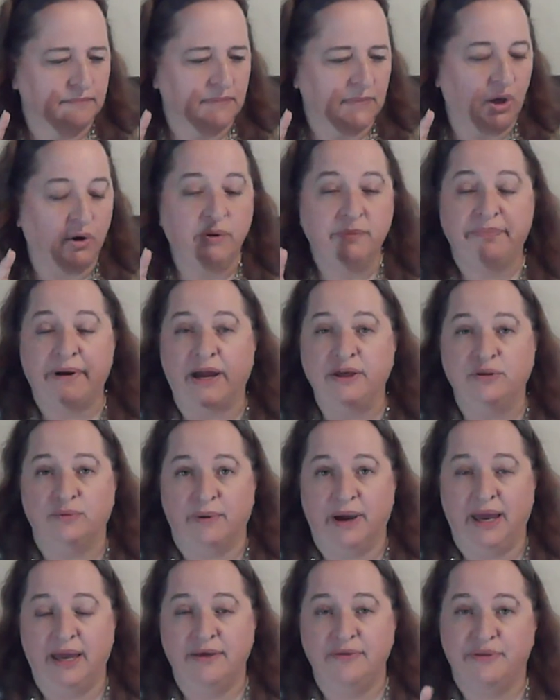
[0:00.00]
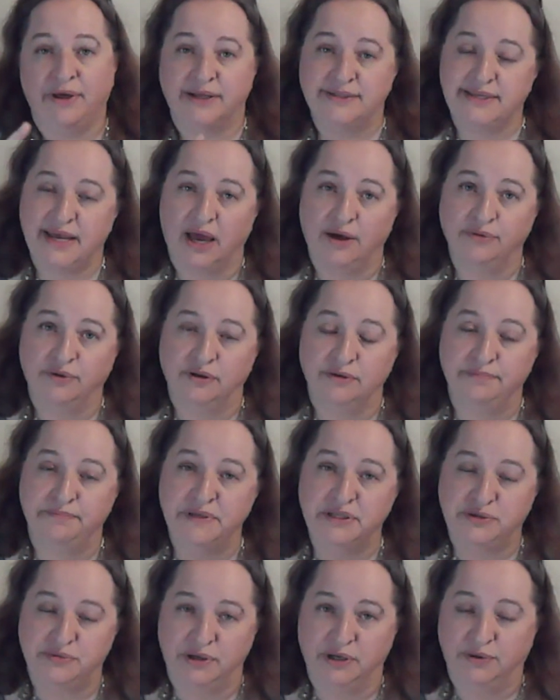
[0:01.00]
and by the way, that's how the
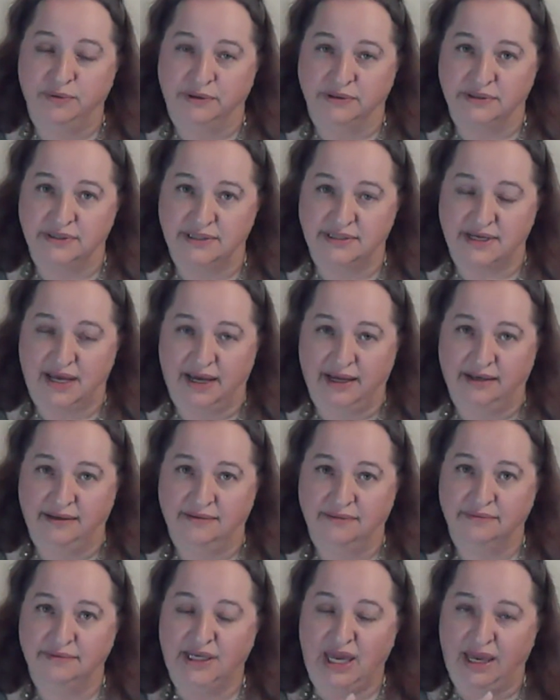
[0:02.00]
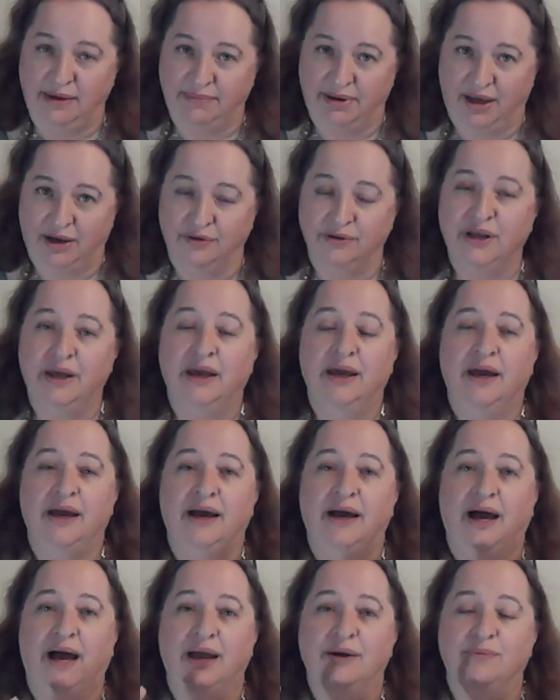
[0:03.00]
mystery quilt design came out.
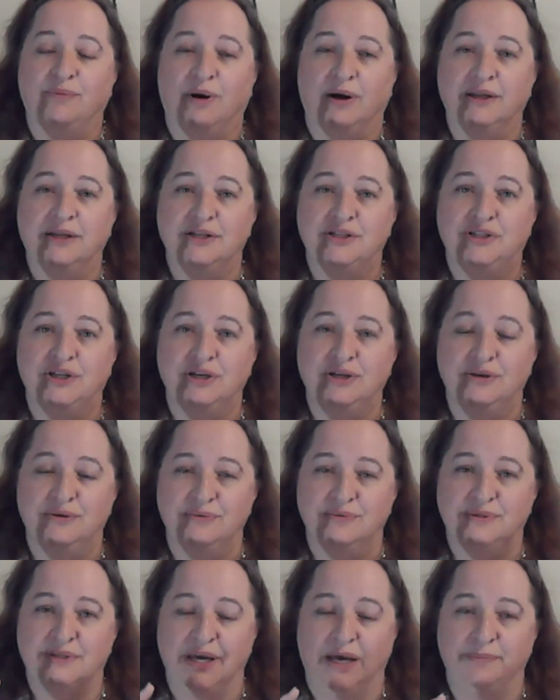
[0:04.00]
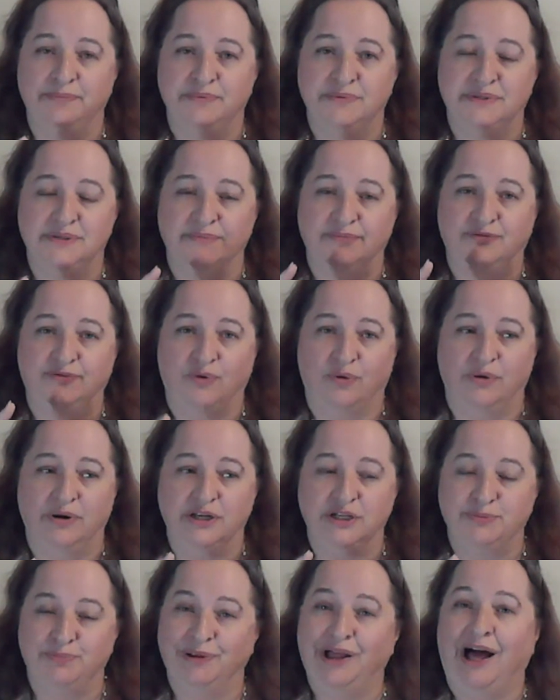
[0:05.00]
I wanted to use up some
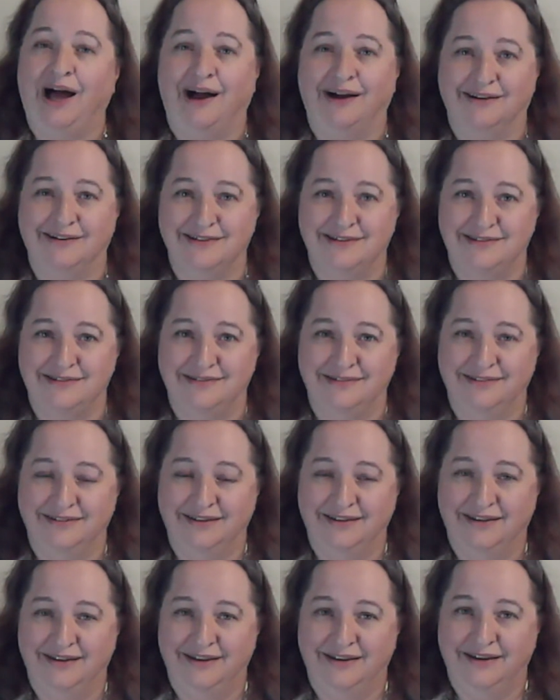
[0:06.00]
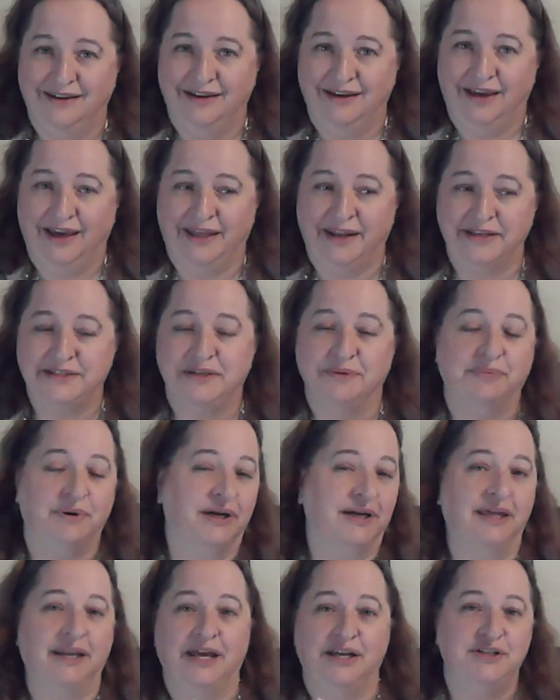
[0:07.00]
4-inch blocks. And I said,
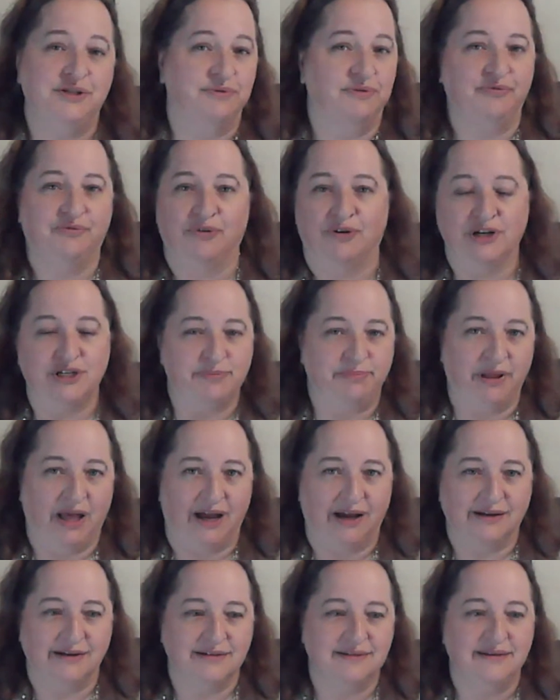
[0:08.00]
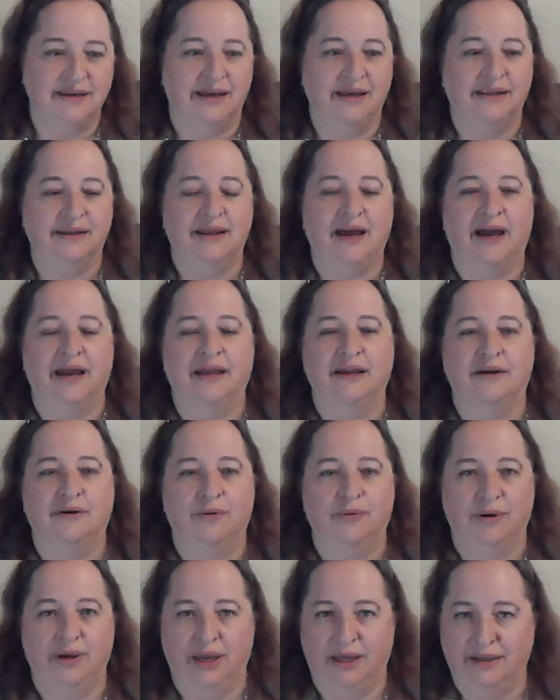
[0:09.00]
what can I do with 4-inch blocks? And I
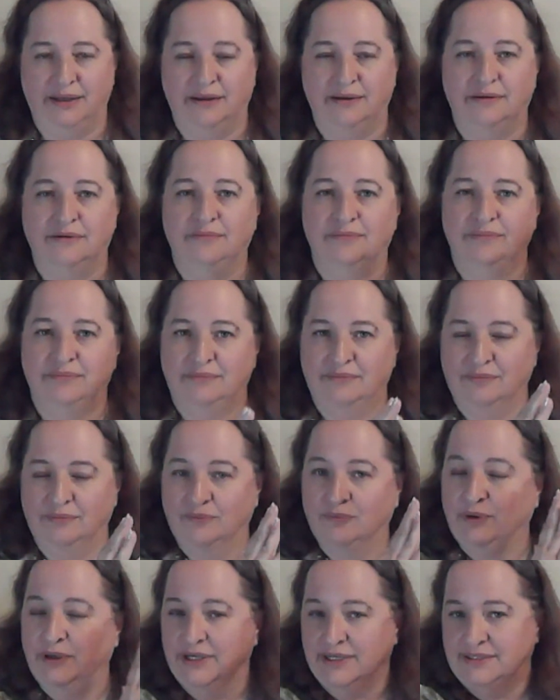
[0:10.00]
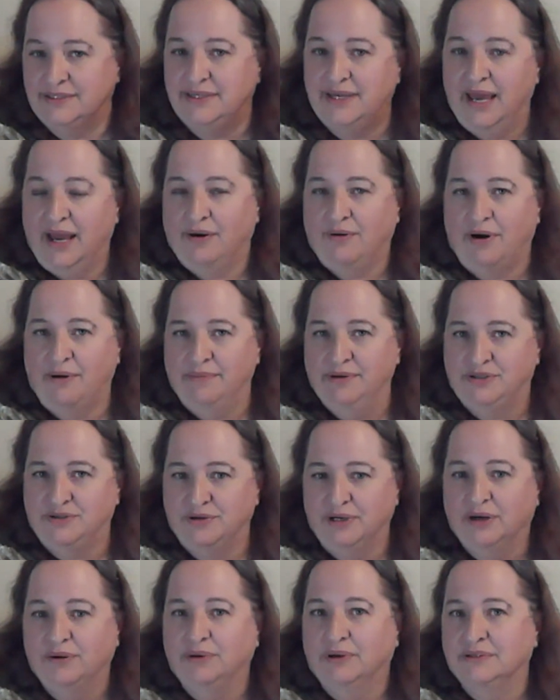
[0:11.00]
created what is now our
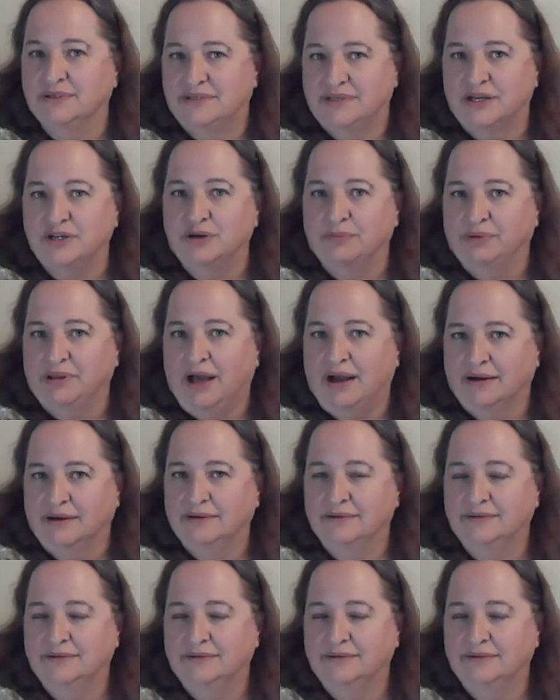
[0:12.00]
mystery quilt center block.